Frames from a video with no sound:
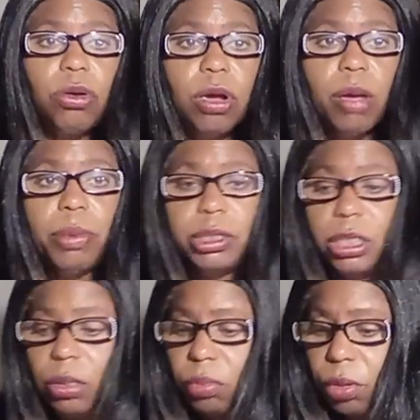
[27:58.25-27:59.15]
But see,
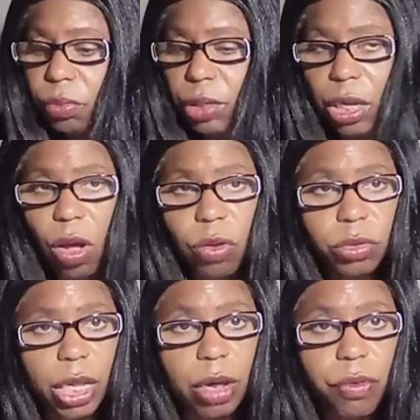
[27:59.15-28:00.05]
when we on
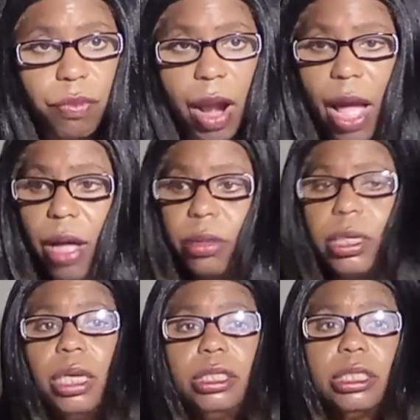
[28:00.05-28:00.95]
that ground,
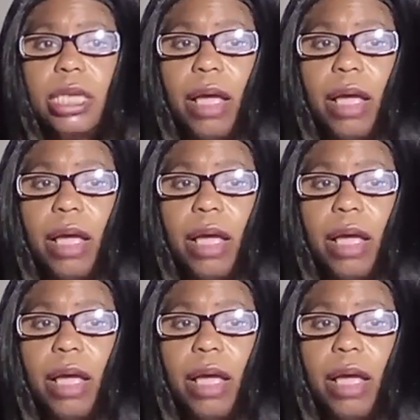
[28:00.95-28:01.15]
just like